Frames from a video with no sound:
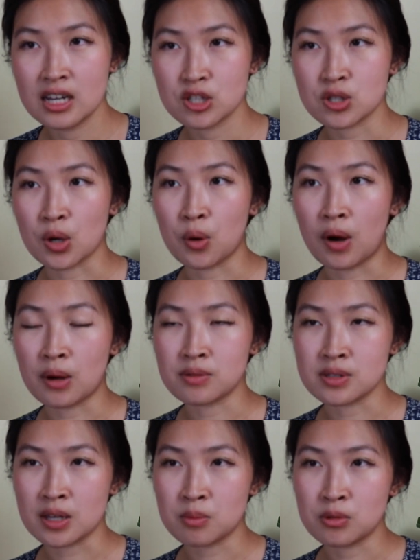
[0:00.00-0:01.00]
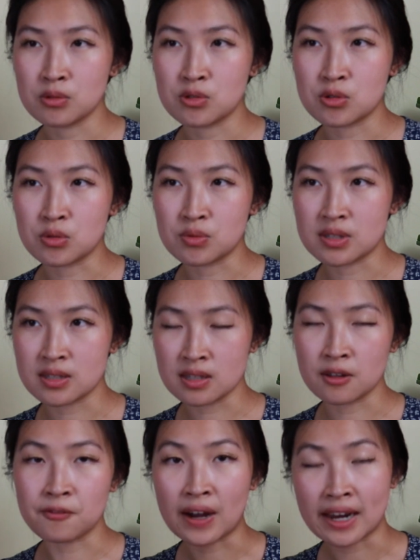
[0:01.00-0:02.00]
So I was able to see
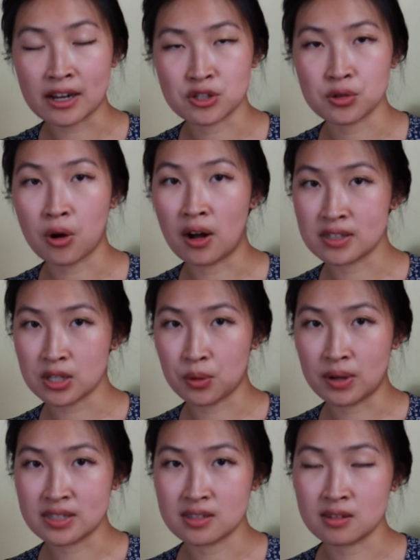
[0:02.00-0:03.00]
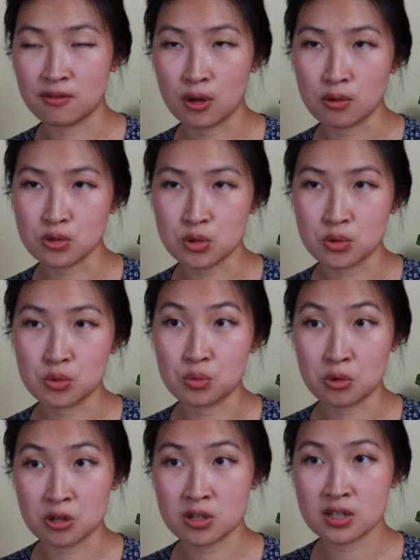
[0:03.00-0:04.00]
the financial consequences of those who
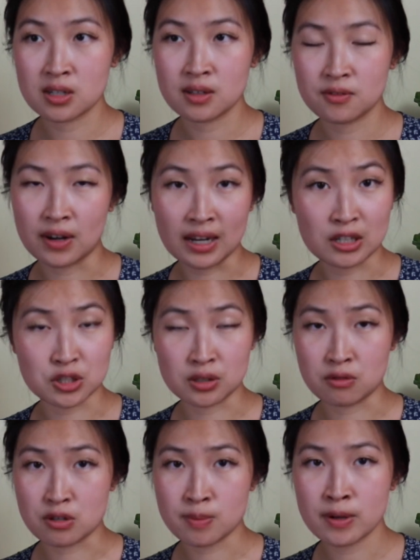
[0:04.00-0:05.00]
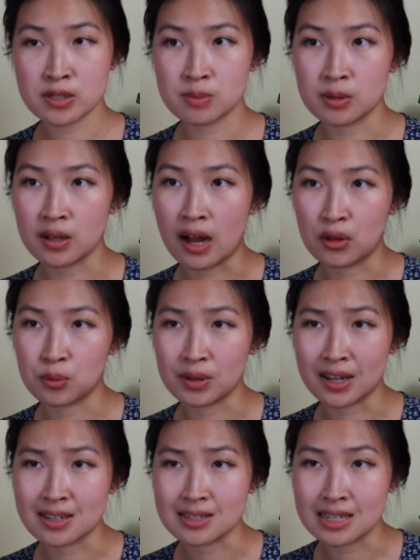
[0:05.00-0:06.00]
weren't financially responsible, either
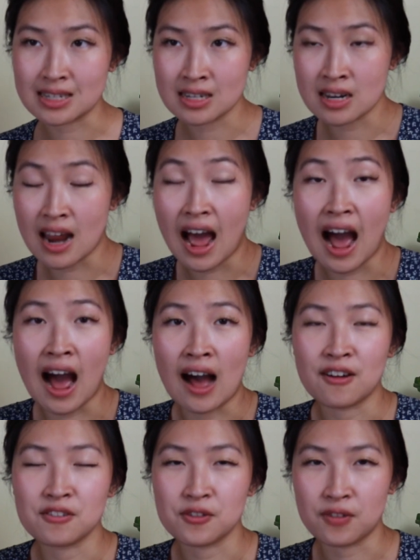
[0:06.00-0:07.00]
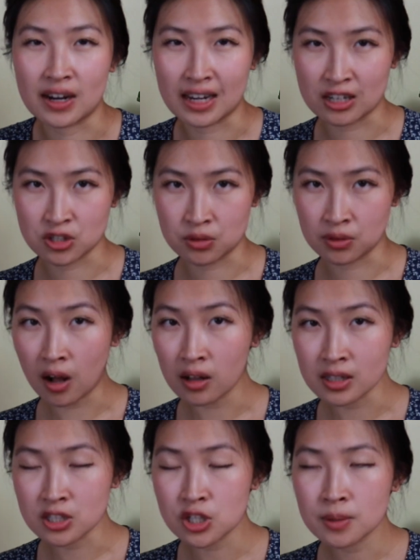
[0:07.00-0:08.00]
because they didn't have the financial
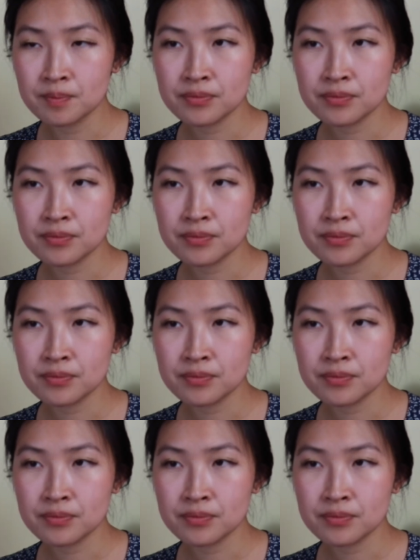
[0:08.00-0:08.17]
knowledge,